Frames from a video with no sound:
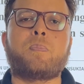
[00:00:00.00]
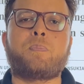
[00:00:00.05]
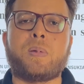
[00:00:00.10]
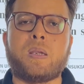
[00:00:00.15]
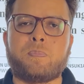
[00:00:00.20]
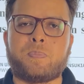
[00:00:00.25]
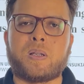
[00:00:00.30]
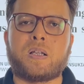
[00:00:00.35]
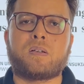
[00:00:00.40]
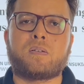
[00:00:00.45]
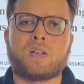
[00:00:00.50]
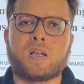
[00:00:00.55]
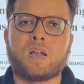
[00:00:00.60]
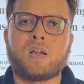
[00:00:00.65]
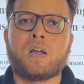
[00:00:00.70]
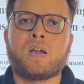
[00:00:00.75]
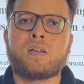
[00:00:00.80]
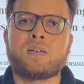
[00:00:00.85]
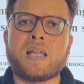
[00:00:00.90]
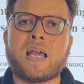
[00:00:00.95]
people,
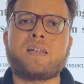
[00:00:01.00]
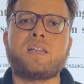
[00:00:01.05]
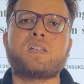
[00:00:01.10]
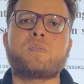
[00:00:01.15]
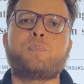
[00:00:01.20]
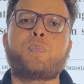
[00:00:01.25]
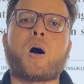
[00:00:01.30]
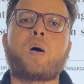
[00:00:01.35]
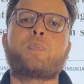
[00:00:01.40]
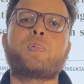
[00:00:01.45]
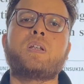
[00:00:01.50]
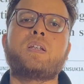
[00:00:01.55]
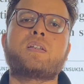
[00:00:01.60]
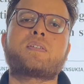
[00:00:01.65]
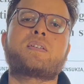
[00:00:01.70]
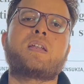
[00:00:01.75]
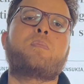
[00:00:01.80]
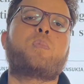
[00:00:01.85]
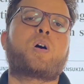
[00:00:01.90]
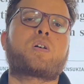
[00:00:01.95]
that is
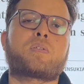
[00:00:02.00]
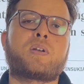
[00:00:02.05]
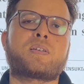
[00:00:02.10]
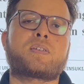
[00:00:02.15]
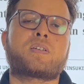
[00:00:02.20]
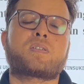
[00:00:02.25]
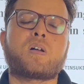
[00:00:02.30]
populist democracy.